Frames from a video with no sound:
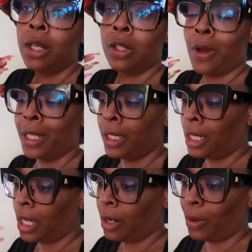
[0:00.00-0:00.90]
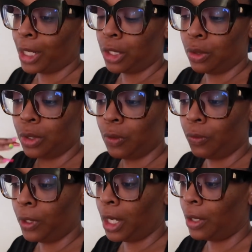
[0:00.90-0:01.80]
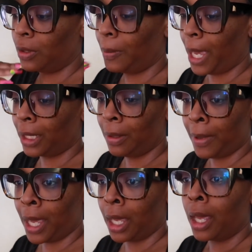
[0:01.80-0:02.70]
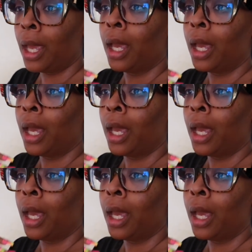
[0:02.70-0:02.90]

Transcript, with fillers: So I sat down and watched YouTube videos back to back